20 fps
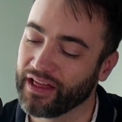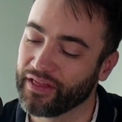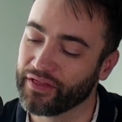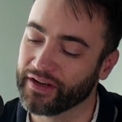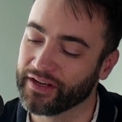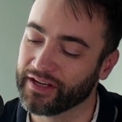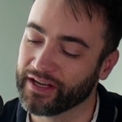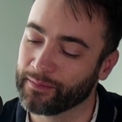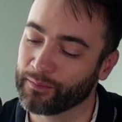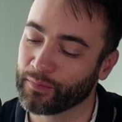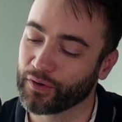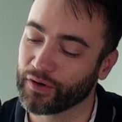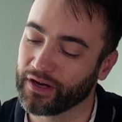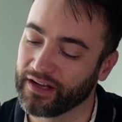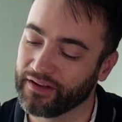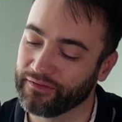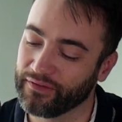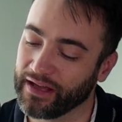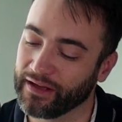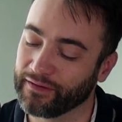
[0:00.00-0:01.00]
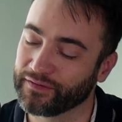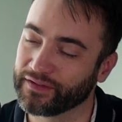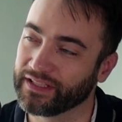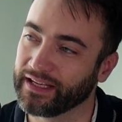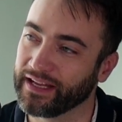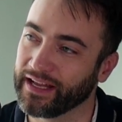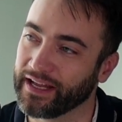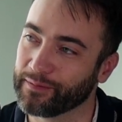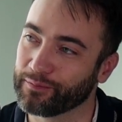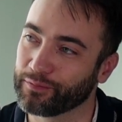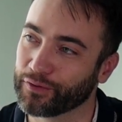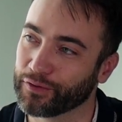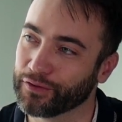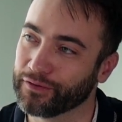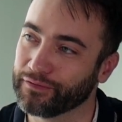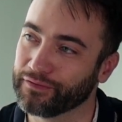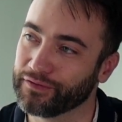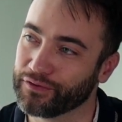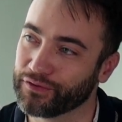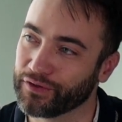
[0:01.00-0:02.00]
the number of FDA
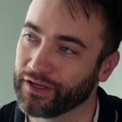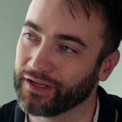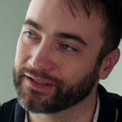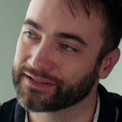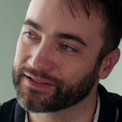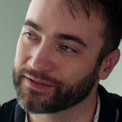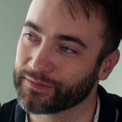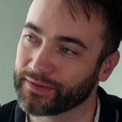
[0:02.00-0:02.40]
approved drugs